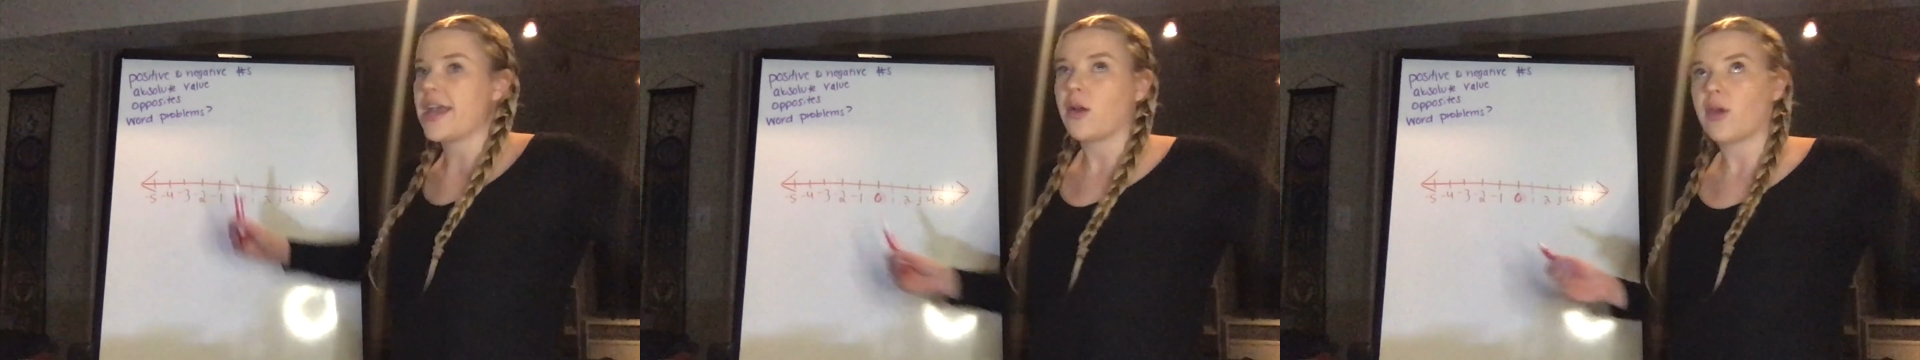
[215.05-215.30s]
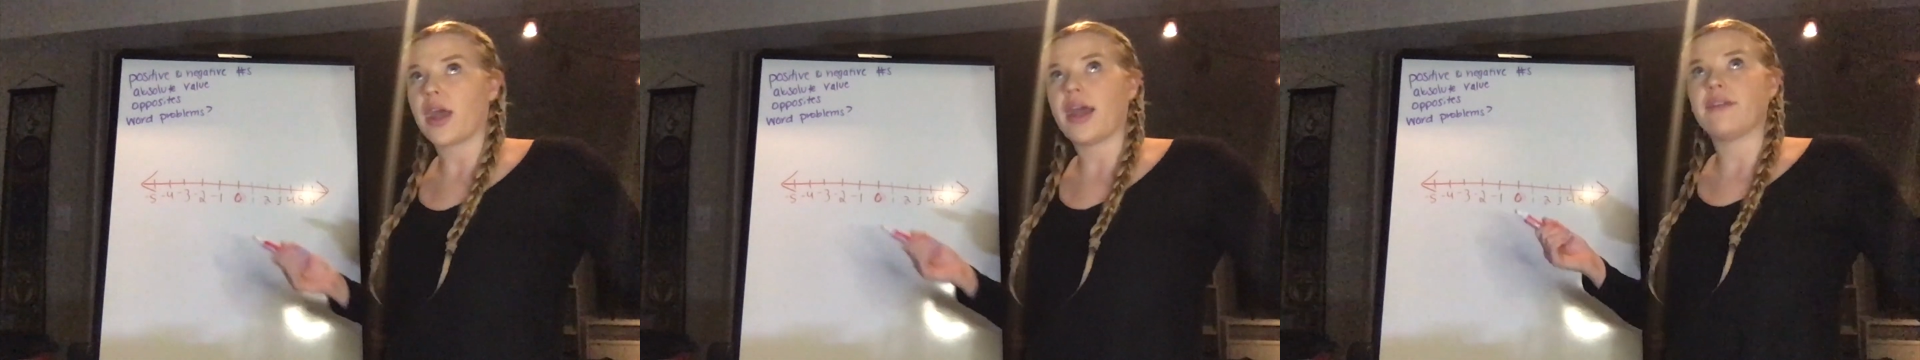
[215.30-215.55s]

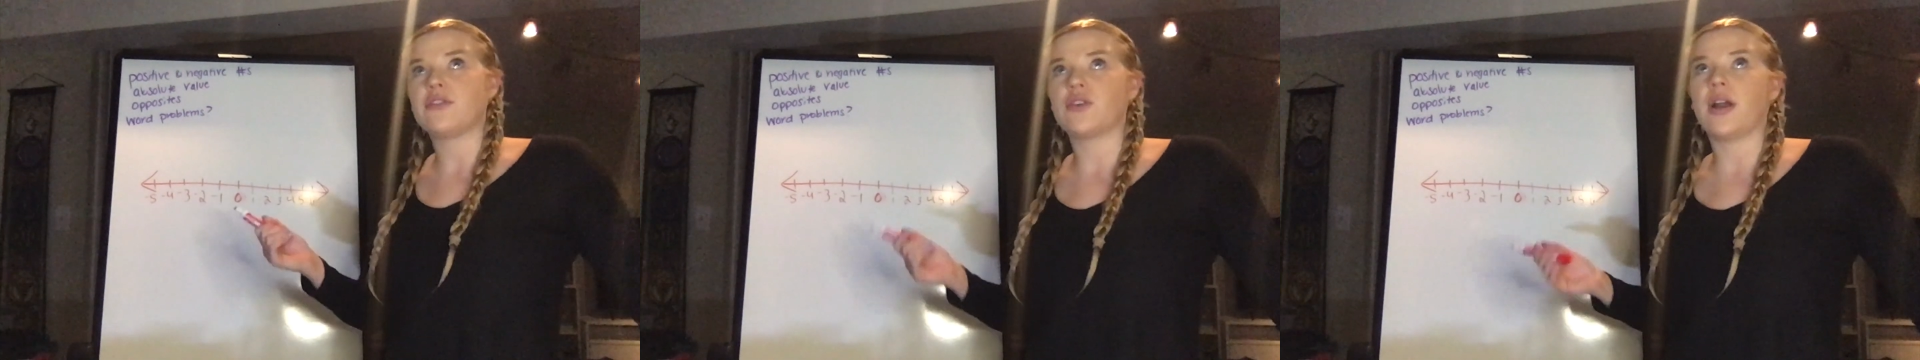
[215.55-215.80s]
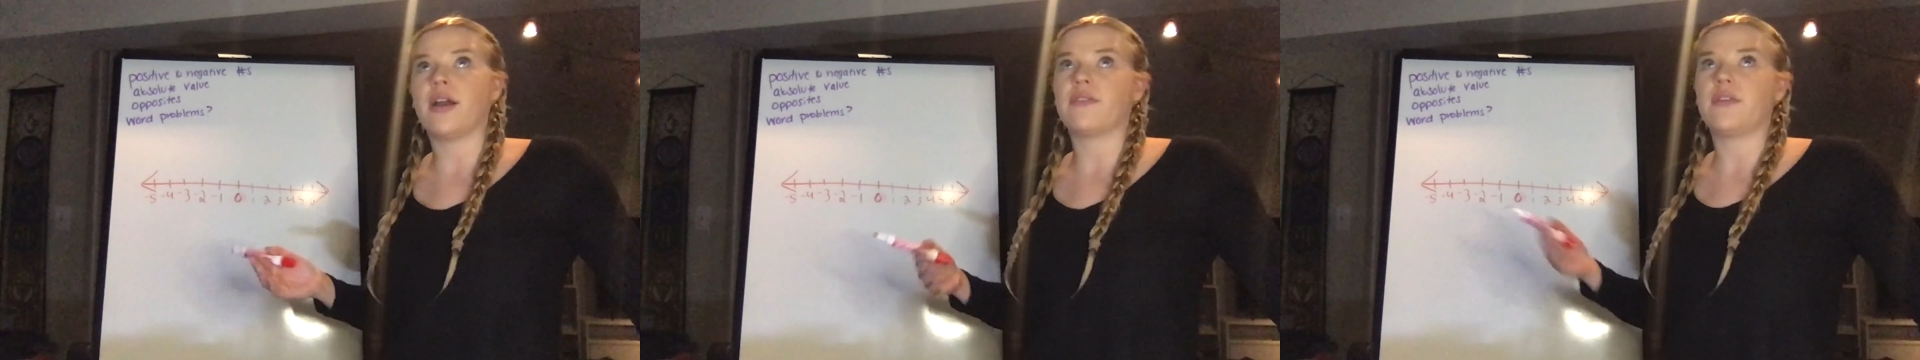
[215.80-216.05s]
okay, I have to
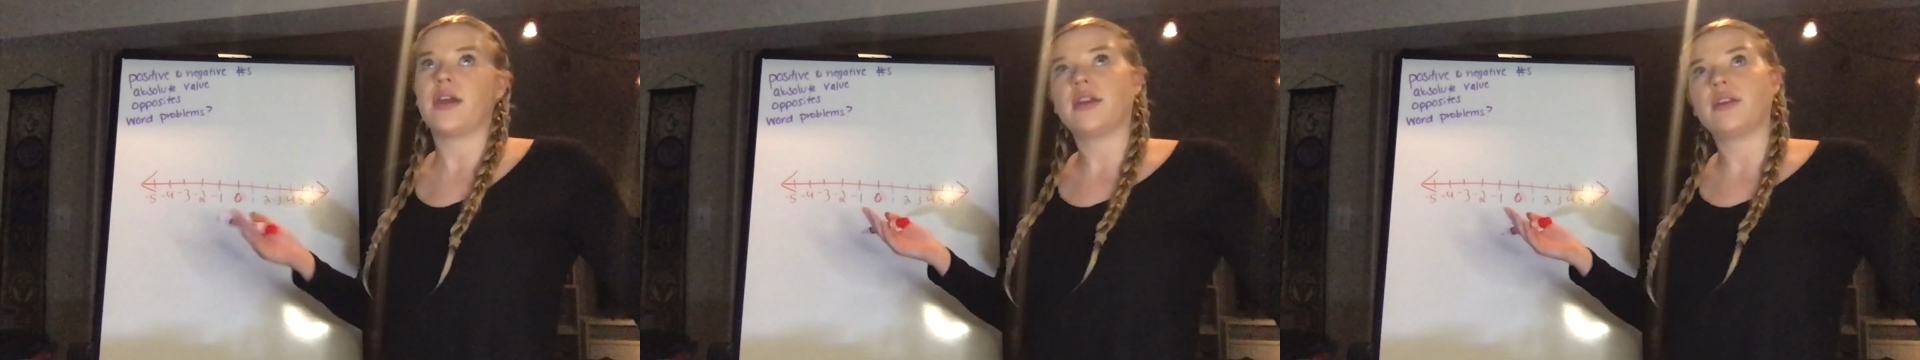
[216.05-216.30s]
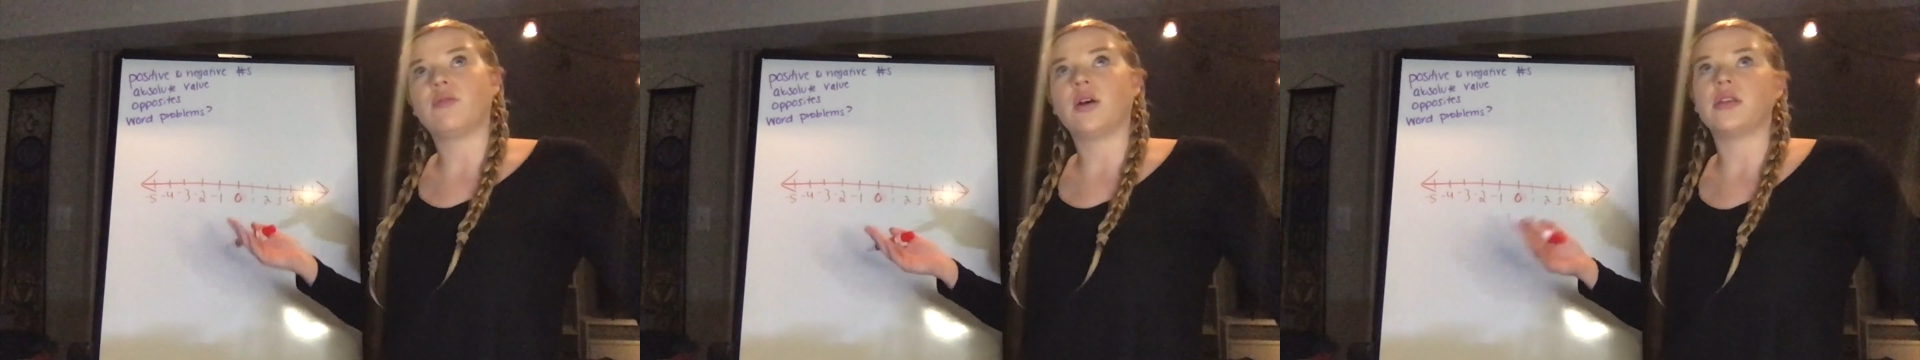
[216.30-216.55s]
graph -1 to
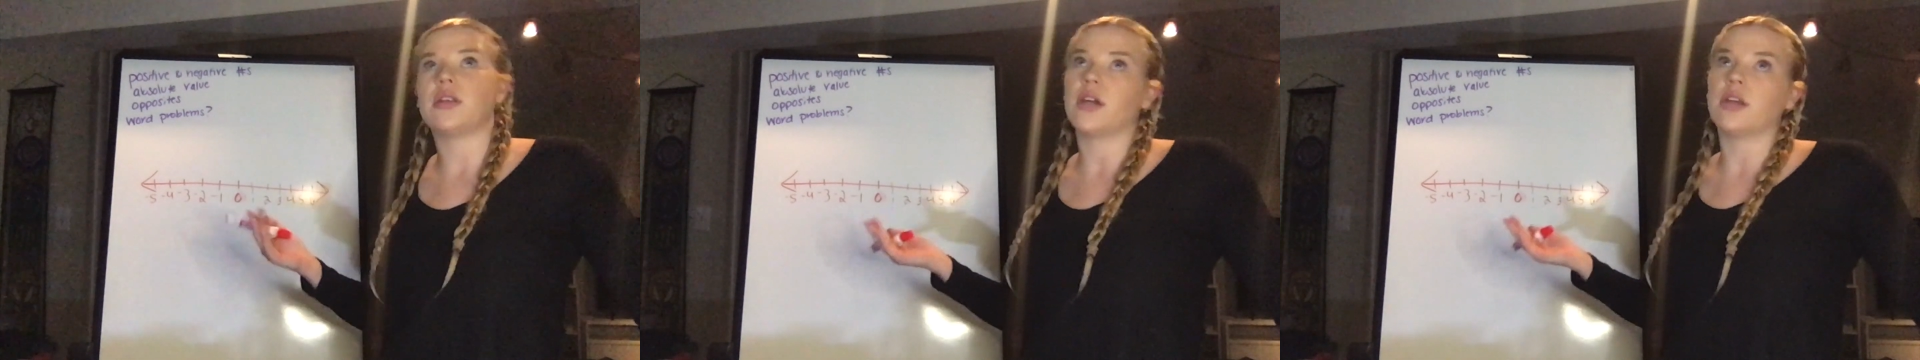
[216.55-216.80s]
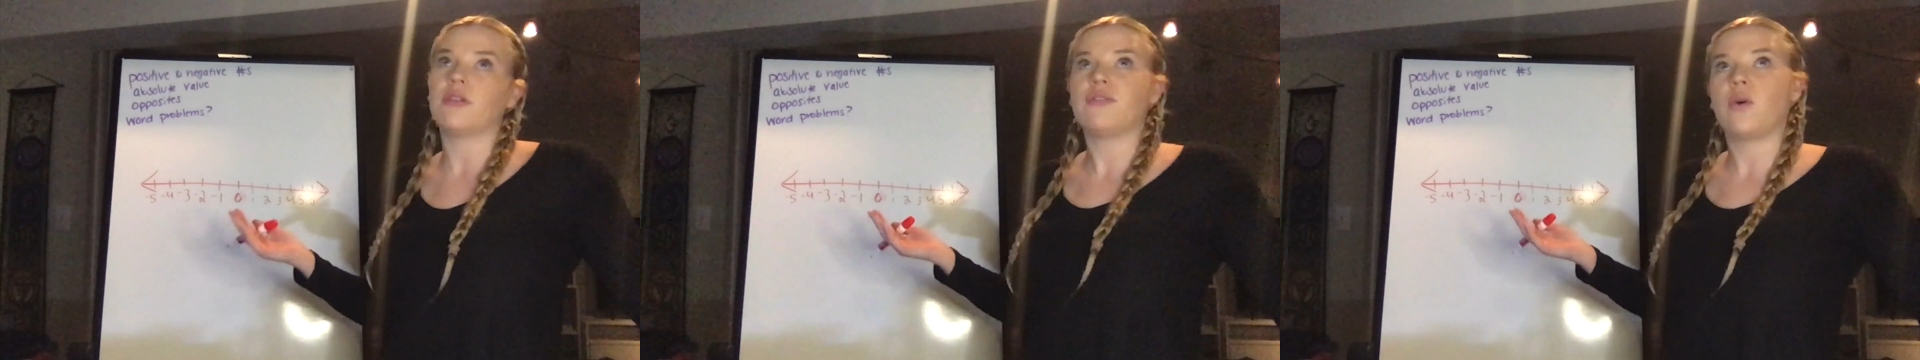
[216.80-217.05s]

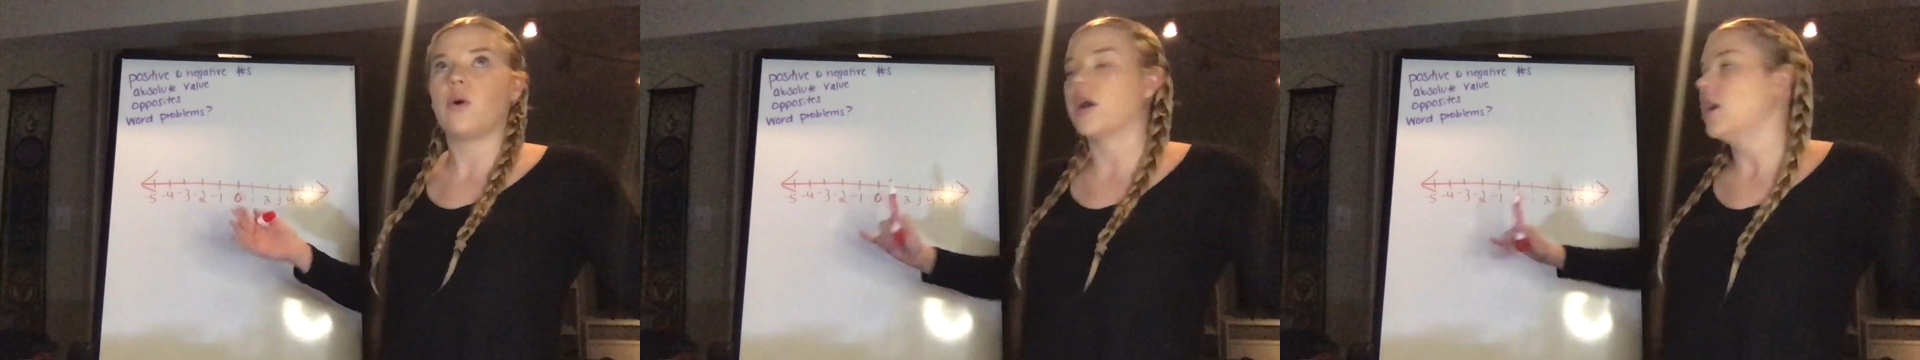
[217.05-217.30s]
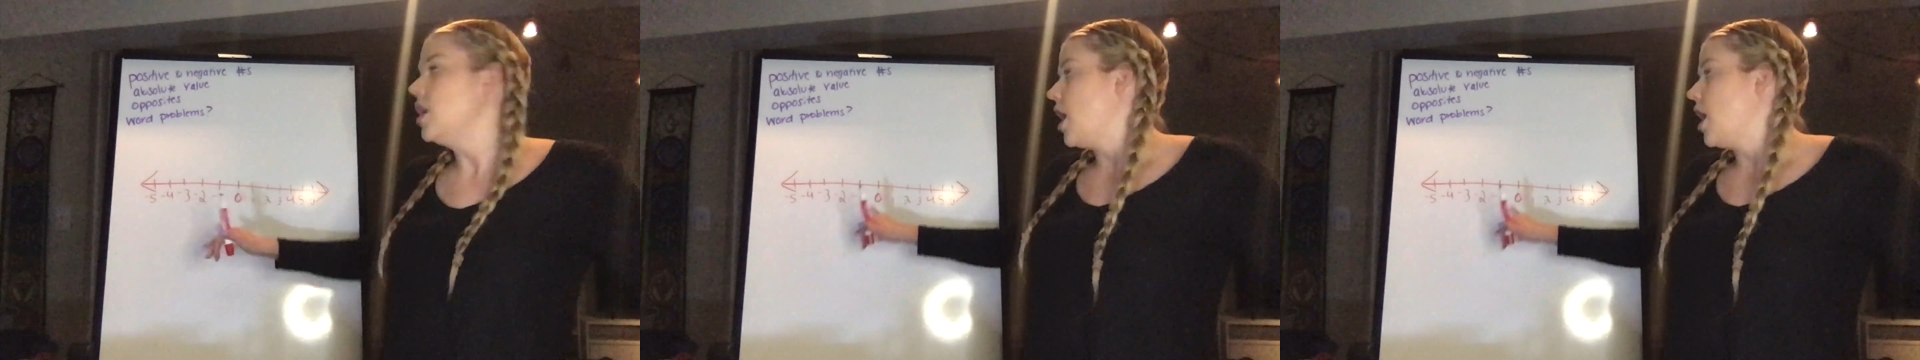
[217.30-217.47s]
-4,